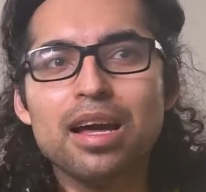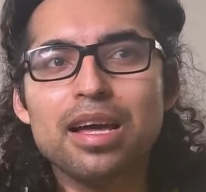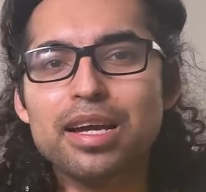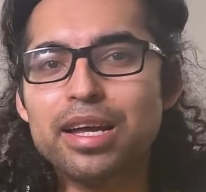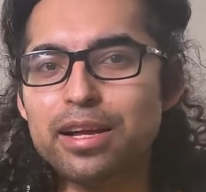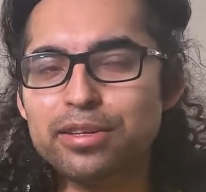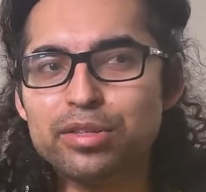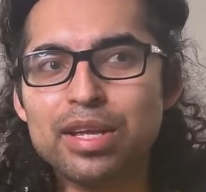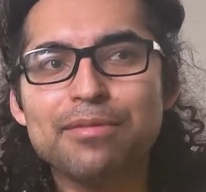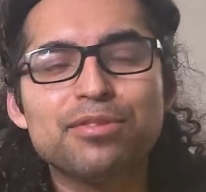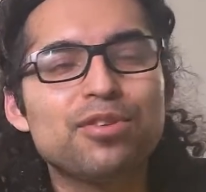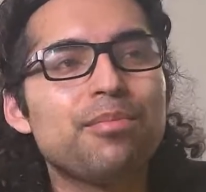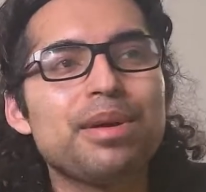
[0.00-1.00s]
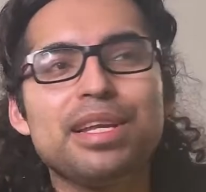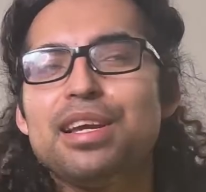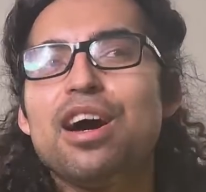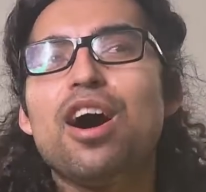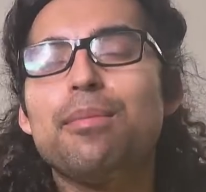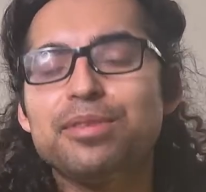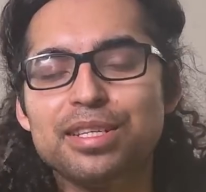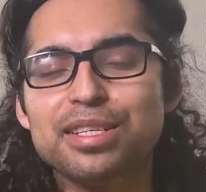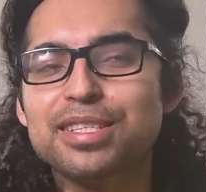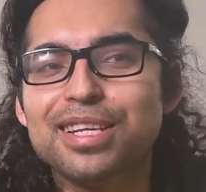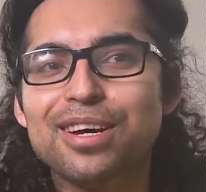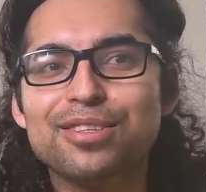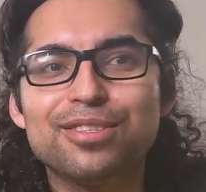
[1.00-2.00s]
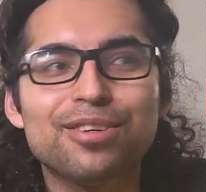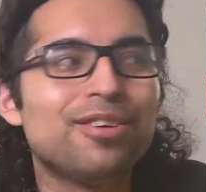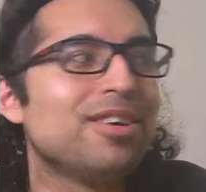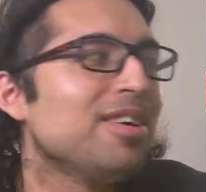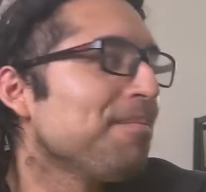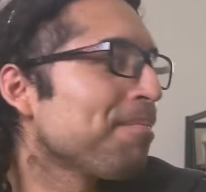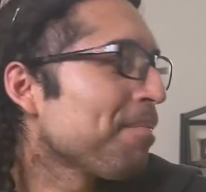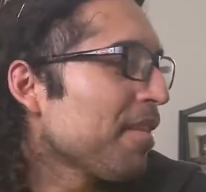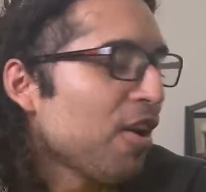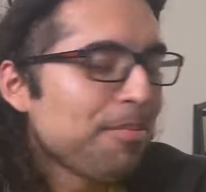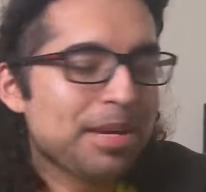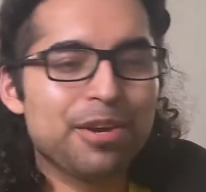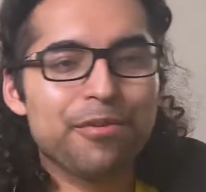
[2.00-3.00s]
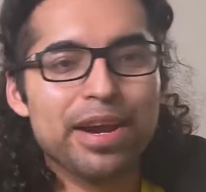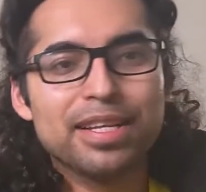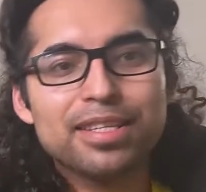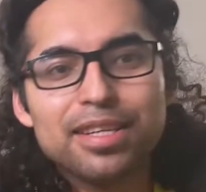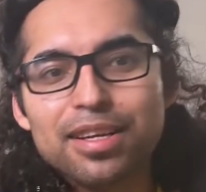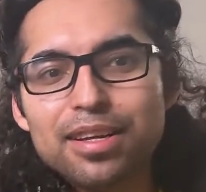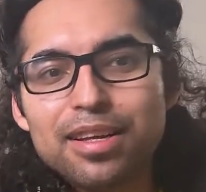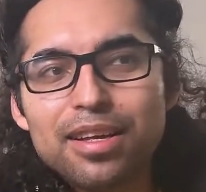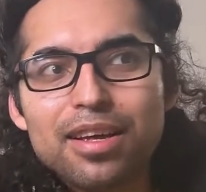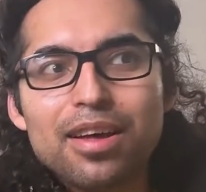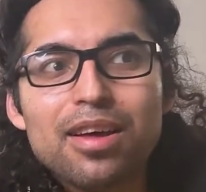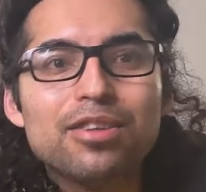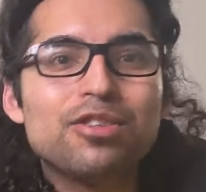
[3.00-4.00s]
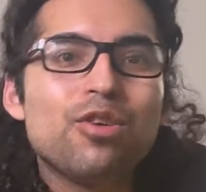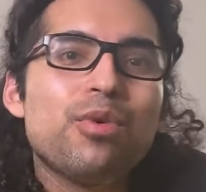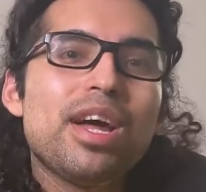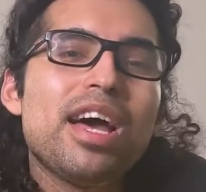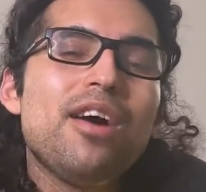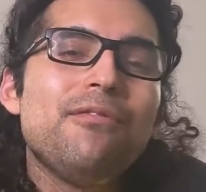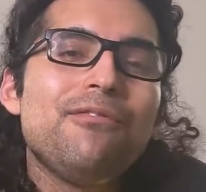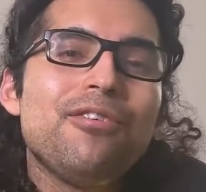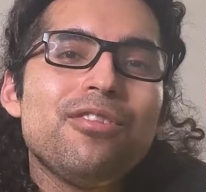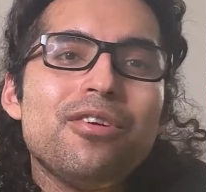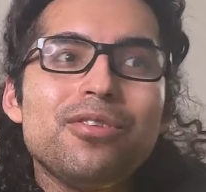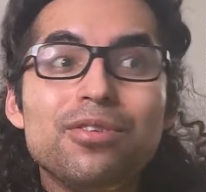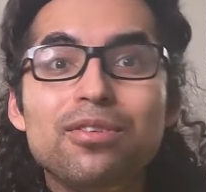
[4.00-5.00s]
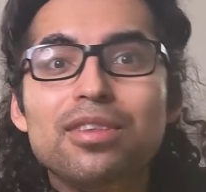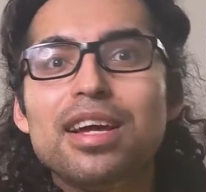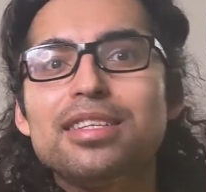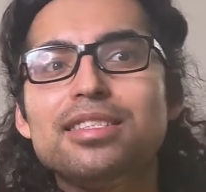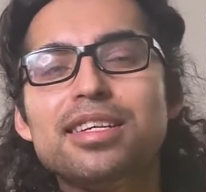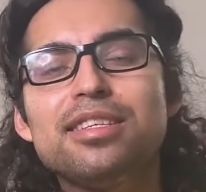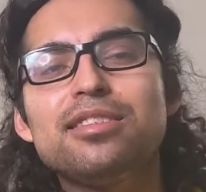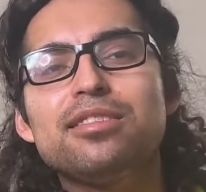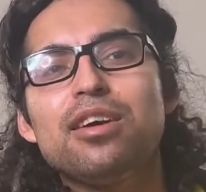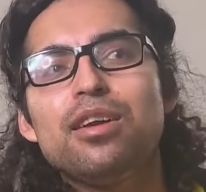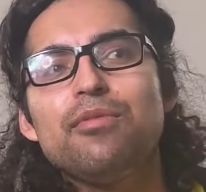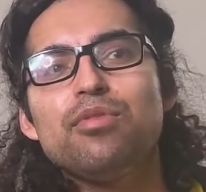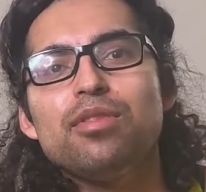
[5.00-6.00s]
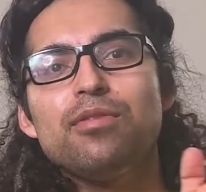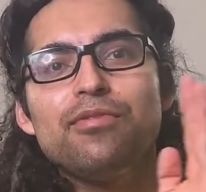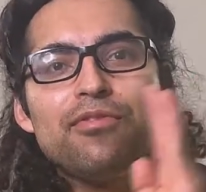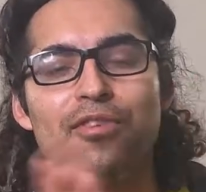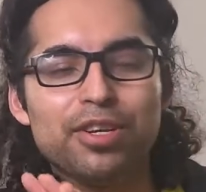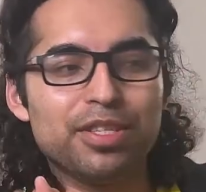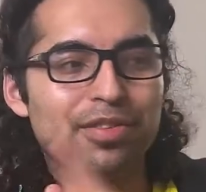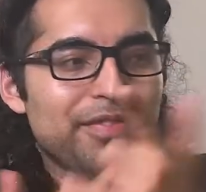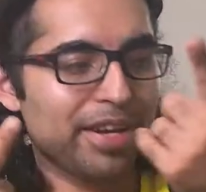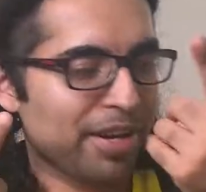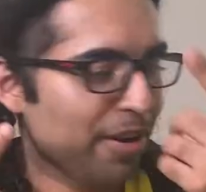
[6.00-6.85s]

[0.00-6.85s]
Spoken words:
collectors have so many options now, so it'll be great. So without further ado, let's get started with the first figure.